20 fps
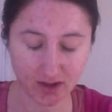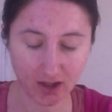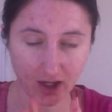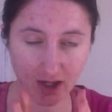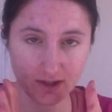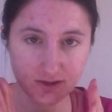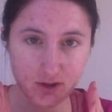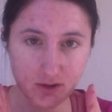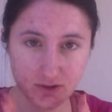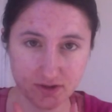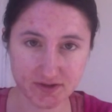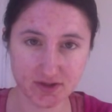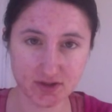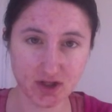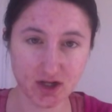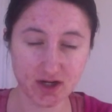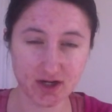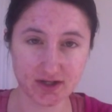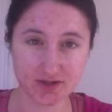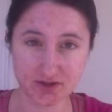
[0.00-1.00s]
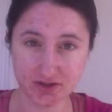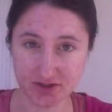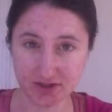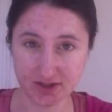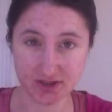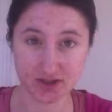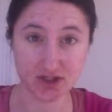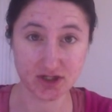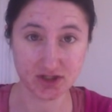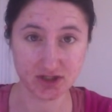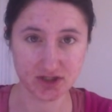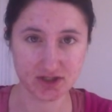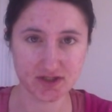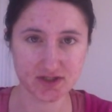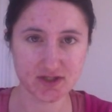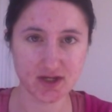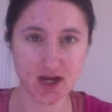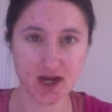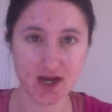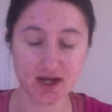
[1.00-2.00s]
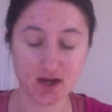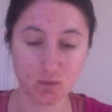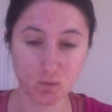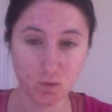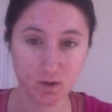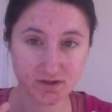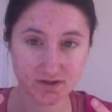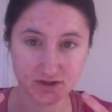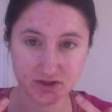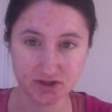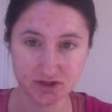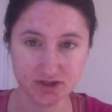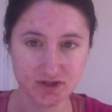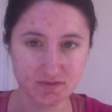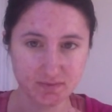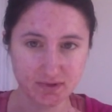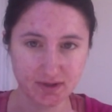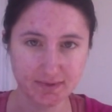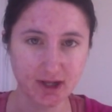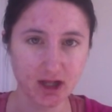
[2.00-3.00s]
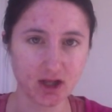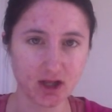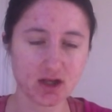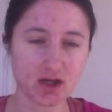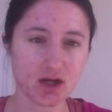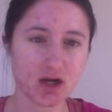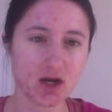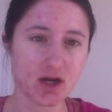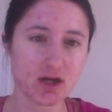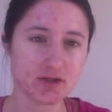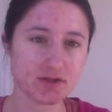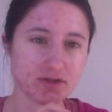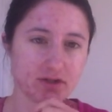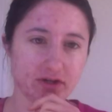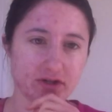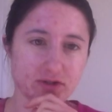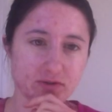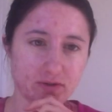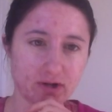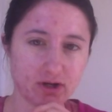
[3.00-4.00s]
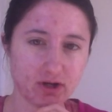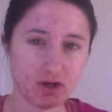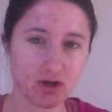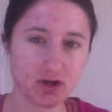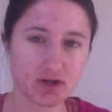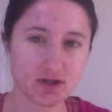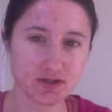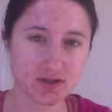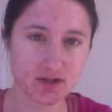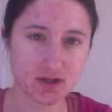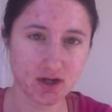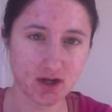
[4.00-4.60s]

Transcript: noticed a lot of interesting changes, and it wasn't just my palate. So here's what I noticed.